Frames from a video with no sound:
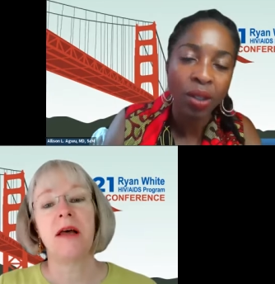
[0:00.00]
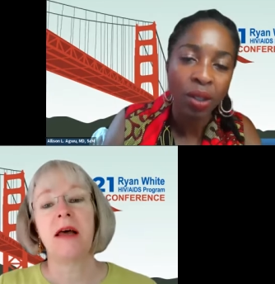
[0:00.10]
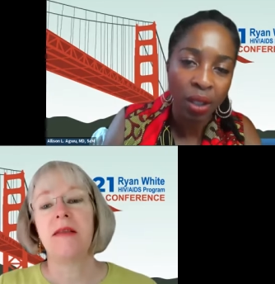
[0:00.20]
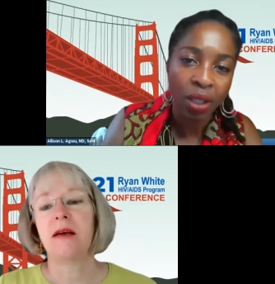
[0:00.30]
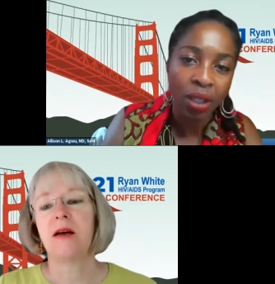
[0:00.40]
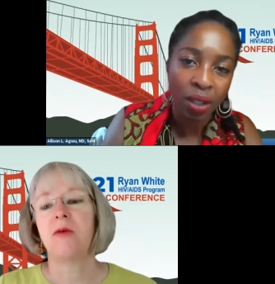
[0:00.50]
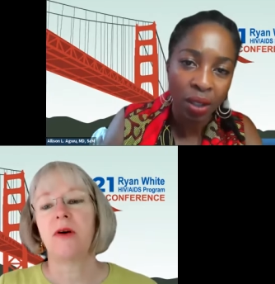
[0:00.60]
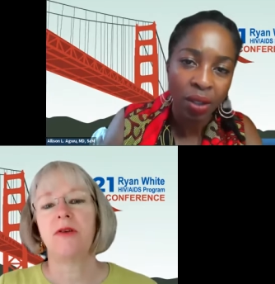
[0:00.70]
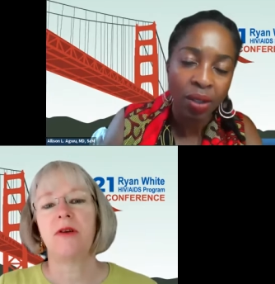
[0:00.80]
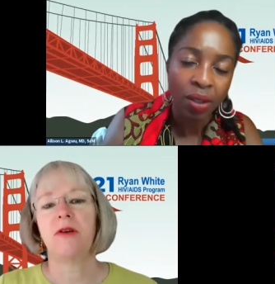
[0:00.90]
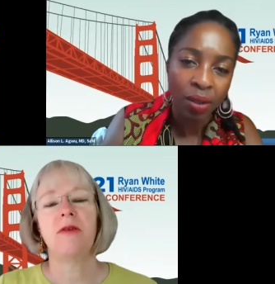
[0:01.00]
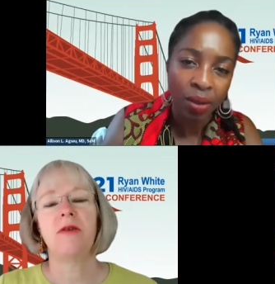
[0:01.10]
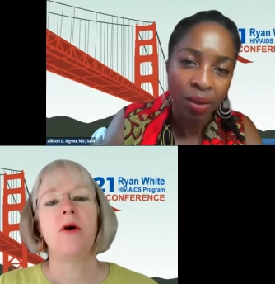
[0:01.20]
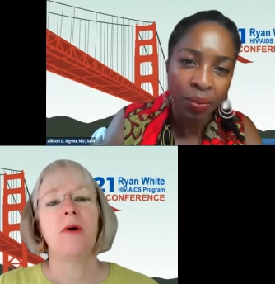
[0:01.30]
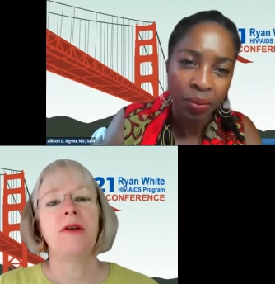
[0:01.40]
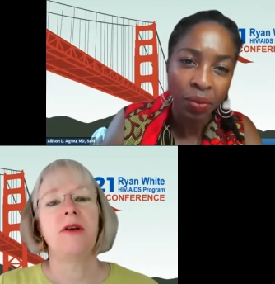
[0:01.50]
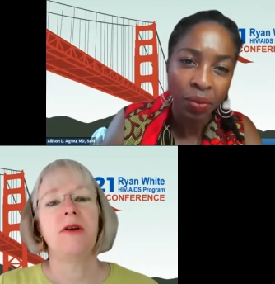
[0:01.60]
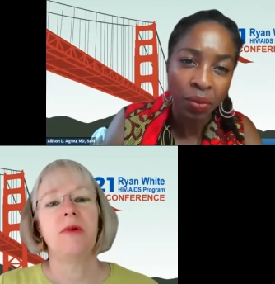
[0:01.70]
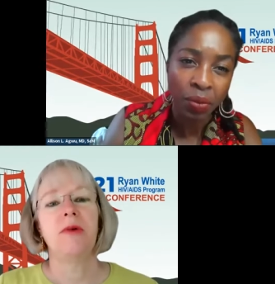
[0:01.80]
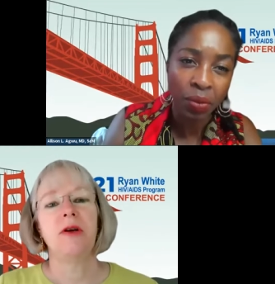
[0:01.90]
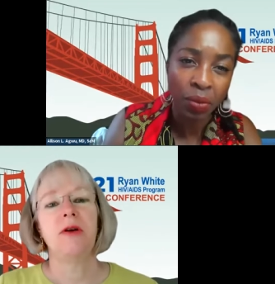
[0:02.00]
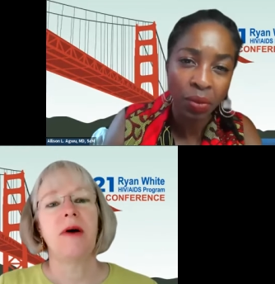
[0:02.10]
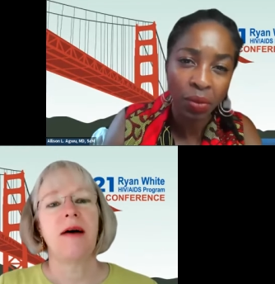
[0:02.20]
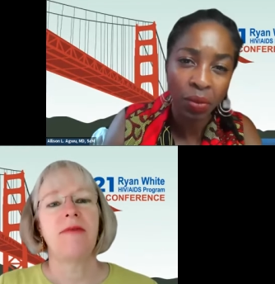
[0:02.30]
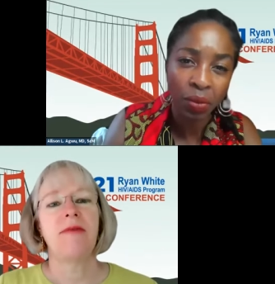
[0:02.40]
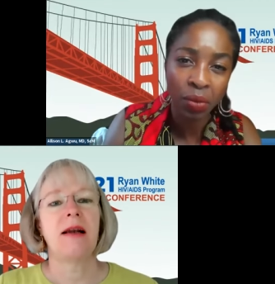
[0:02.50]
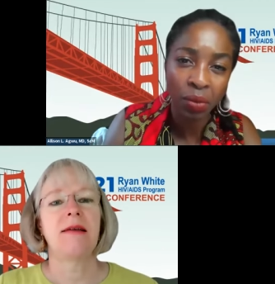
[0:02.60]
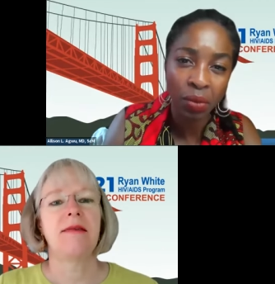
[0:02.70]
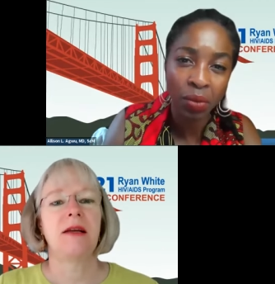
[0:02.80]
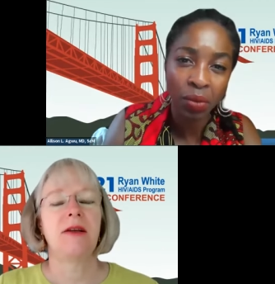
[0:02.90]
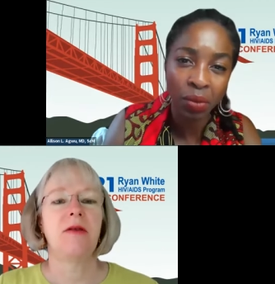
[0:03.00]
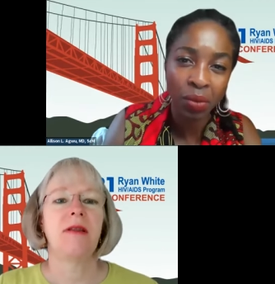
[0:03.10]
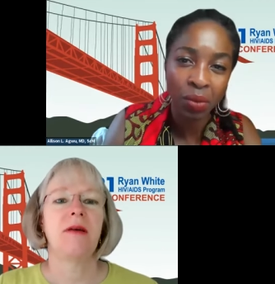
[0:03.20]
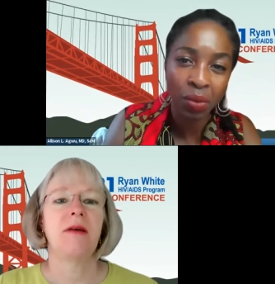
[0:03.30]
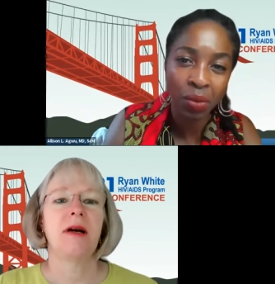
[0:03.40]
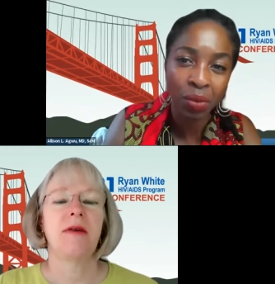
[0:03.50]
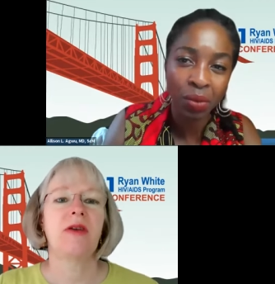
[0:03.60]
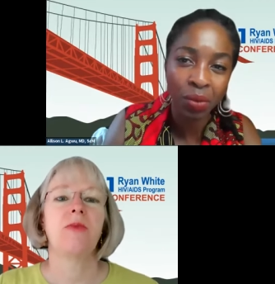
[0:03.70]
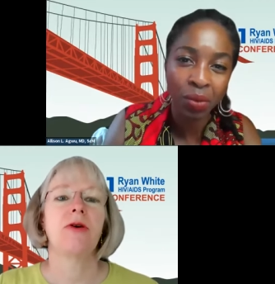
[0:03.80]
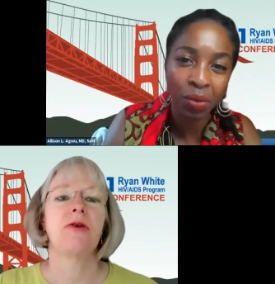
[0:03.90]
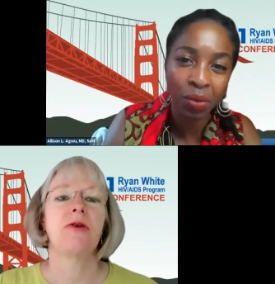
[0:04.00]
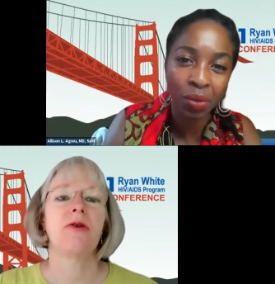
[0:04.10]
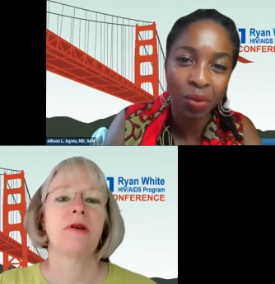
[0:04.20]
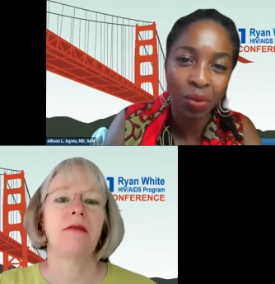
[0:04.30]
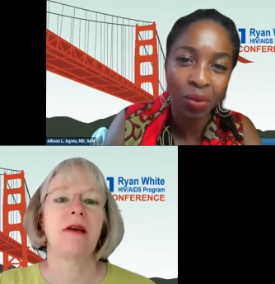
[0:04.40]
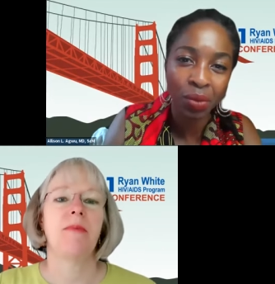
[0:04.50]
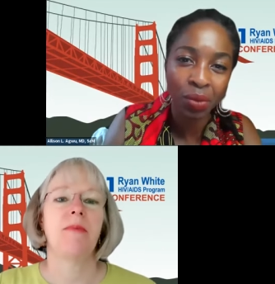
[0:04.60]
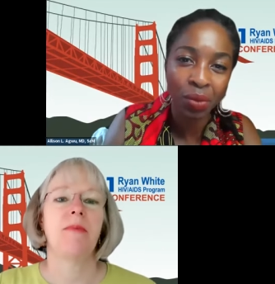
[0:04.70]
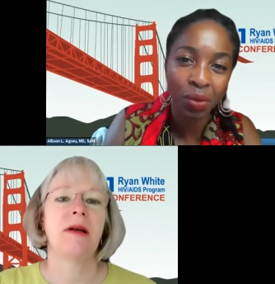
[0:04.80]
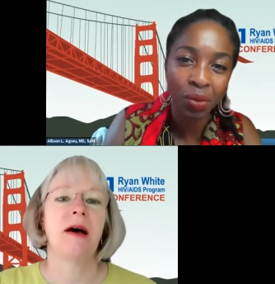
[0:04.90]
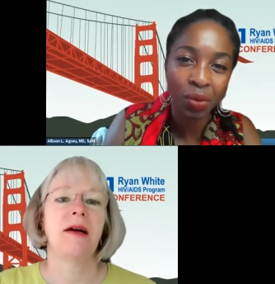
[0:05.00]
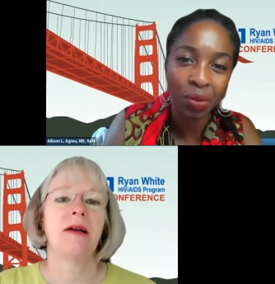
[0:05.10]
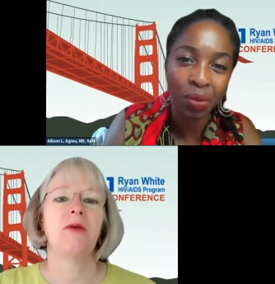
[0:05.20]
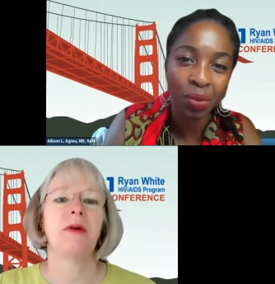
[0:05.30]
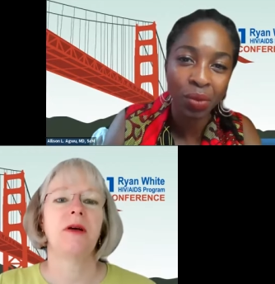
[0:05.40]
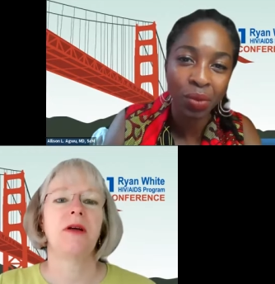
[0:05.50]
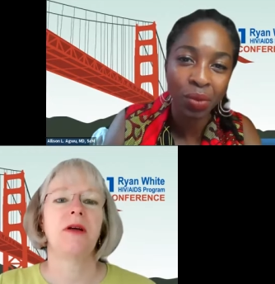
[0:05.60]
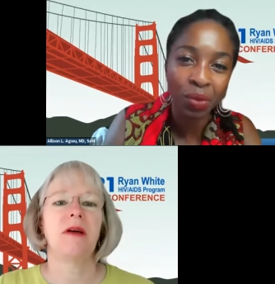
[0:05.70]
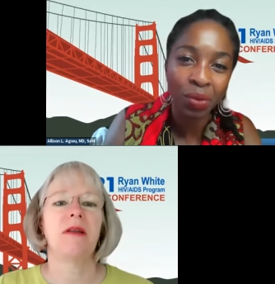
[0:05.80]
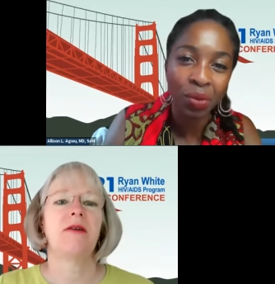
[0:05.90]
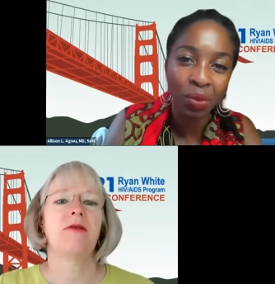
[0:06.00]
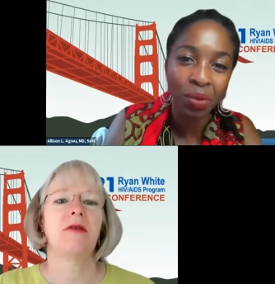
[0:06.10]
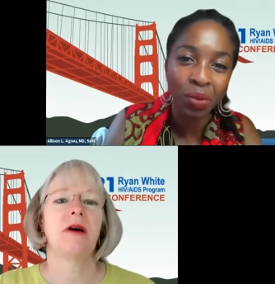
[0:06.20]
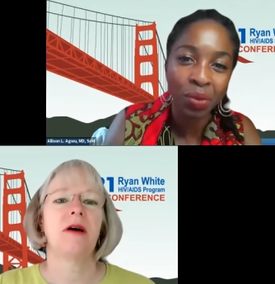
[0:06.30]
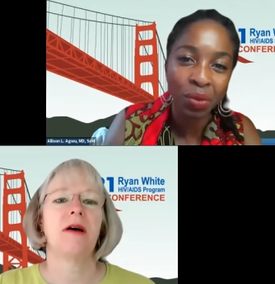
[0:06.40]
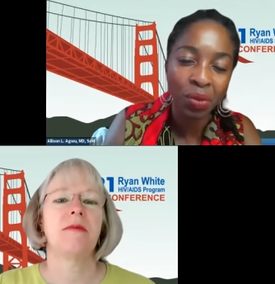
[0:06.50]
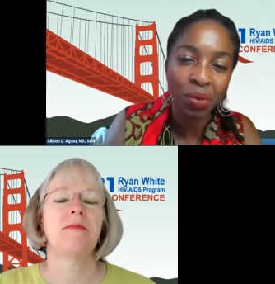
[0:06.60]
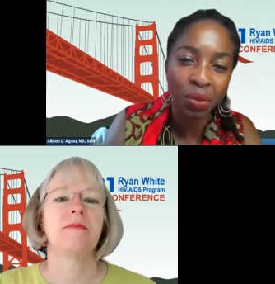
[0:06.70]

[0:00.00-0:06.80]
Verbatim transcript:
Speaker 1: And the second question is, what do you do when you have an adolescent and you think they might have Asperger's that hasn't yet been diagnosed, but you think there's uh,